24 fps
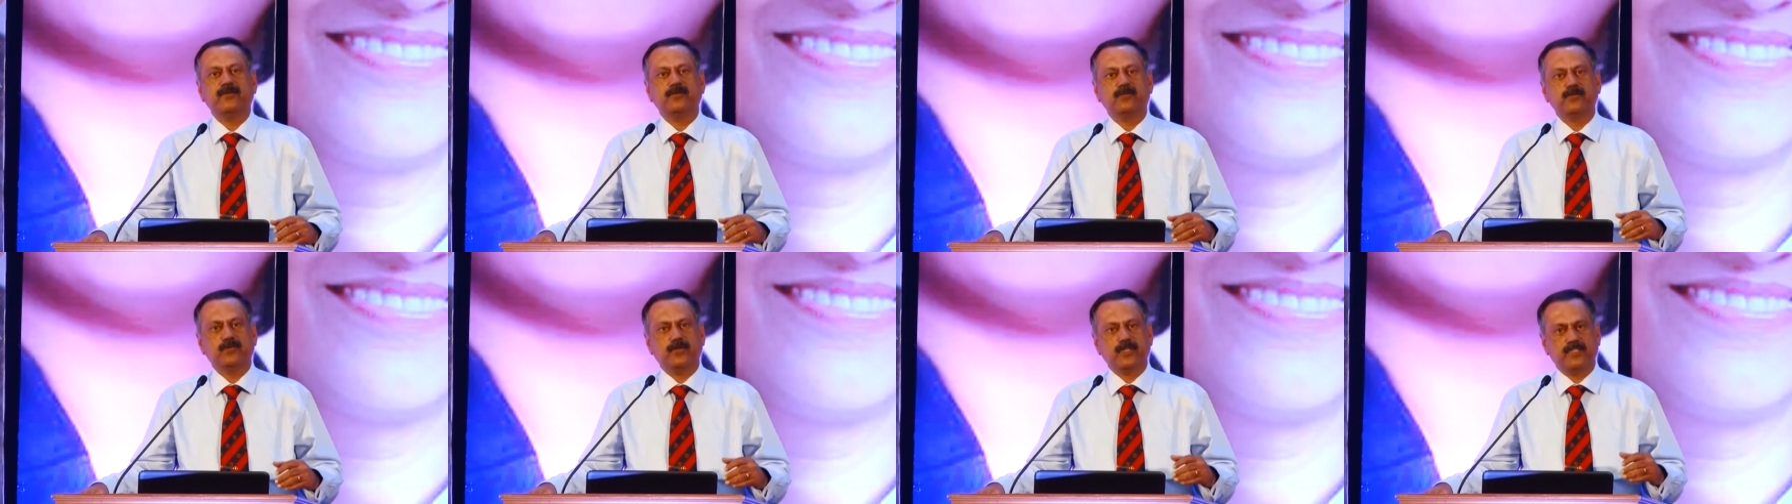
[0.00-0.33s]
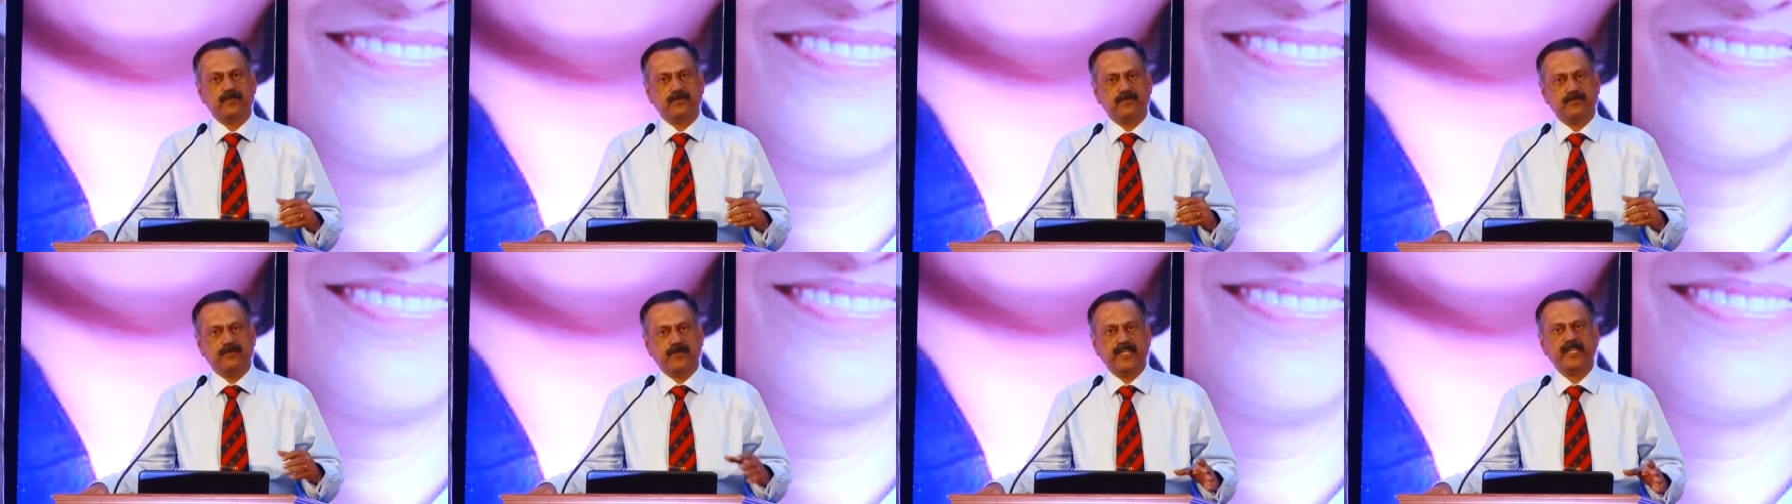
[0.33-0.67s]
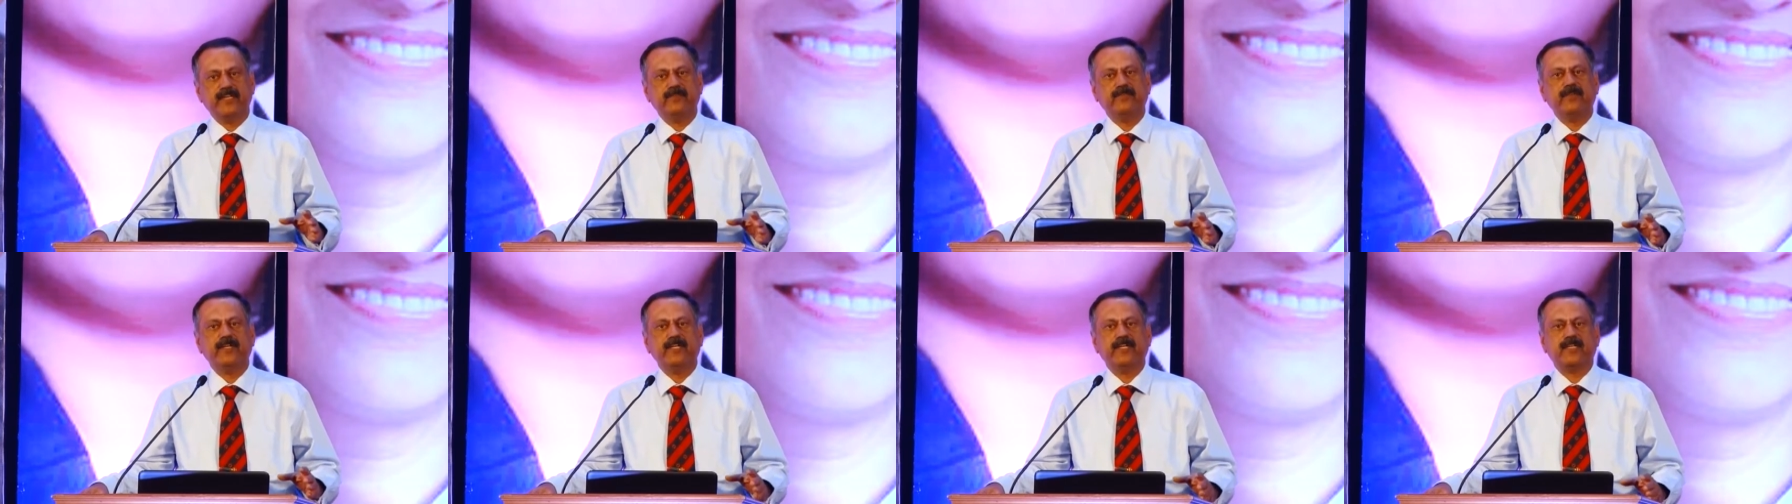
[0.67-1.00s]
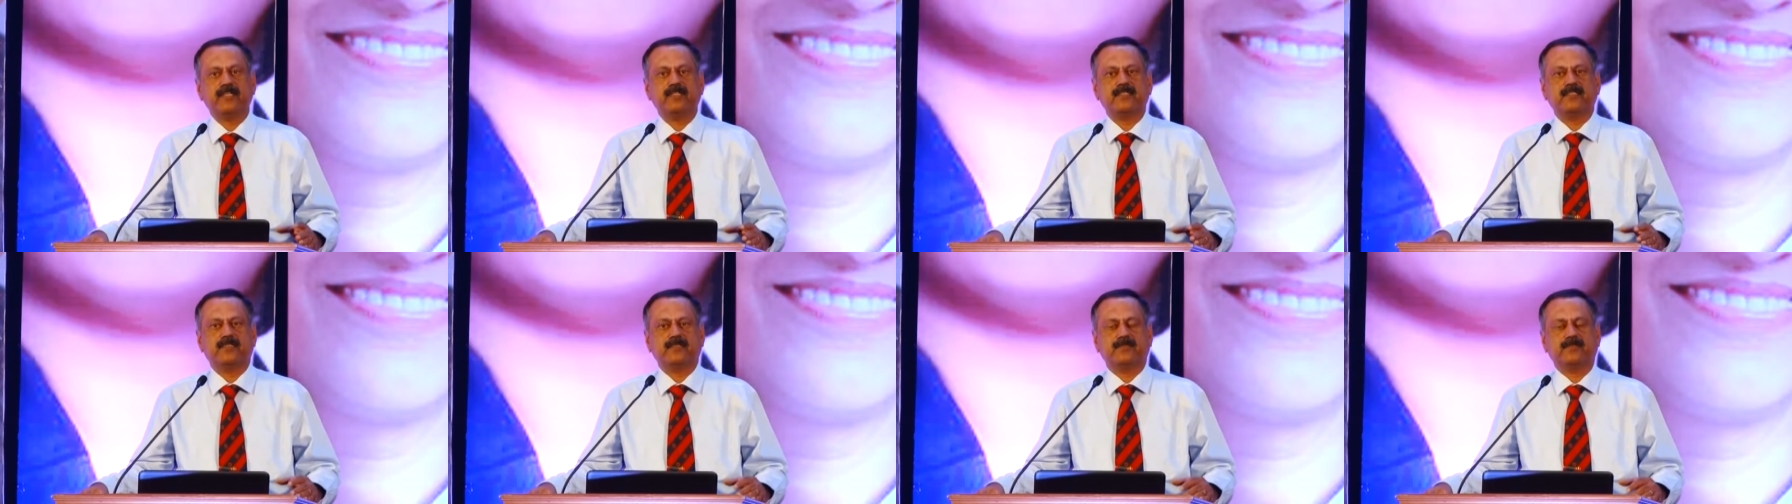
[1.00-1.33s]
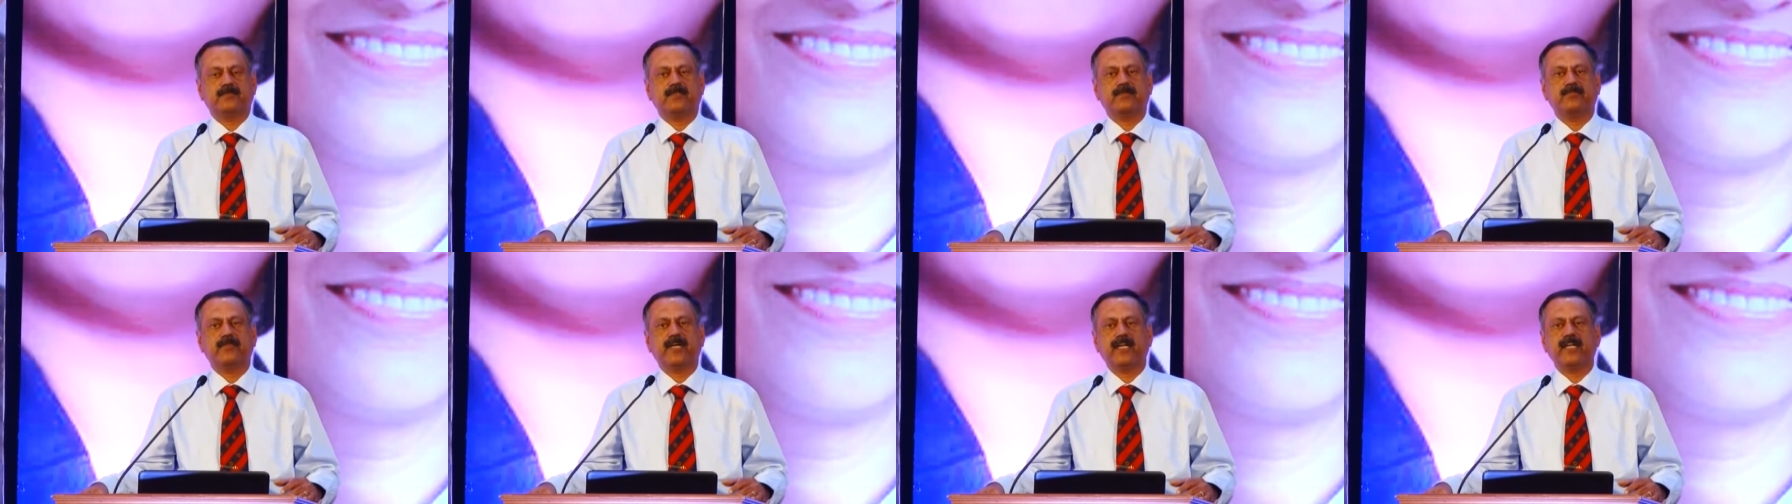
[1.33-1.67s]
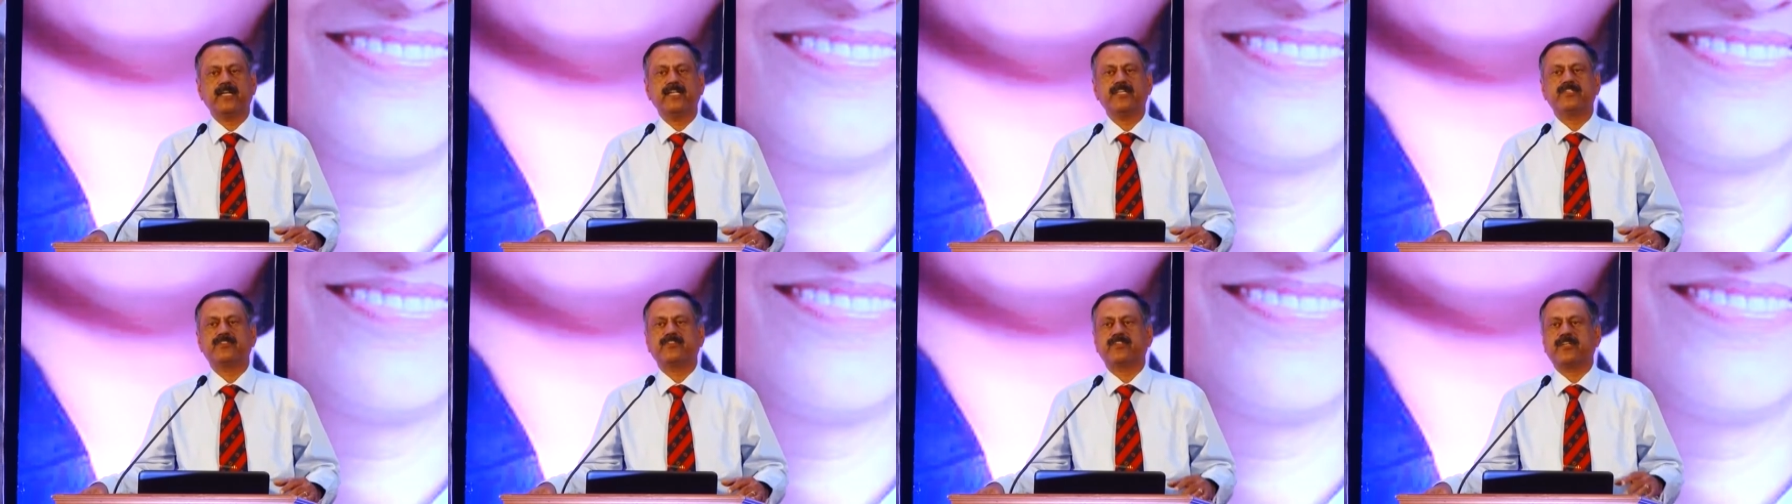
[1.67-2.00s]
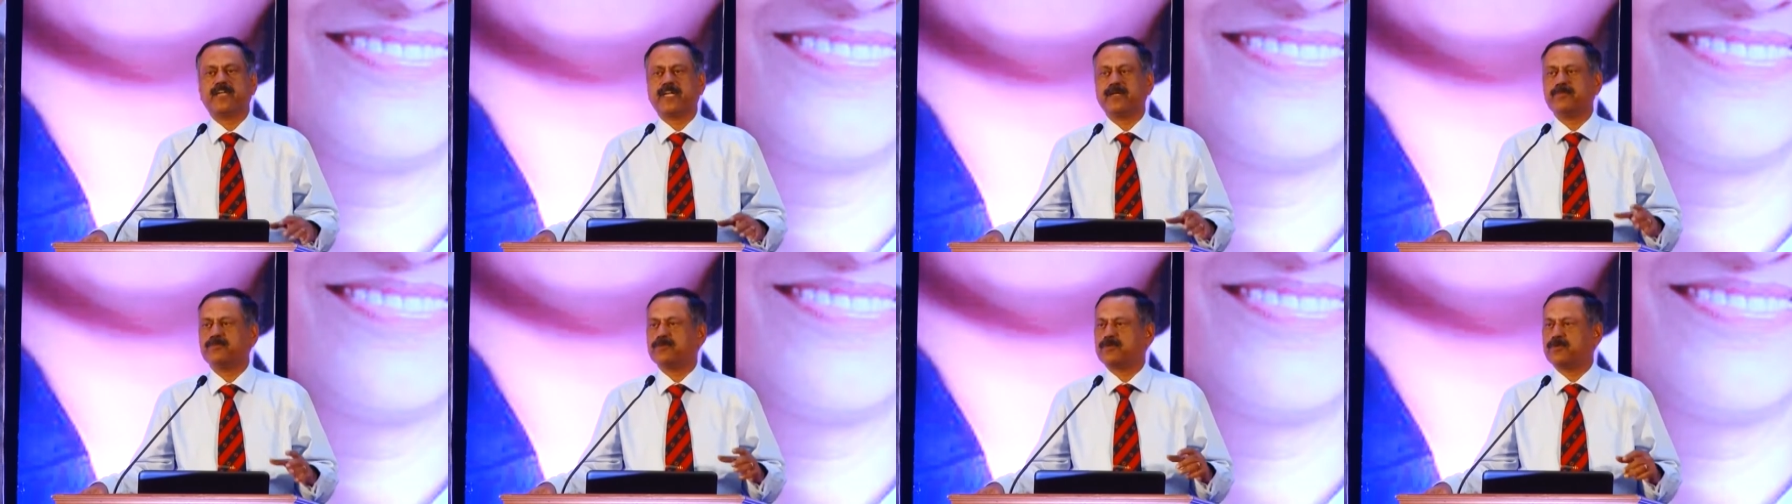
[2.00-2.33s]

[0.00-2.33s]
who was very weak and barely scraped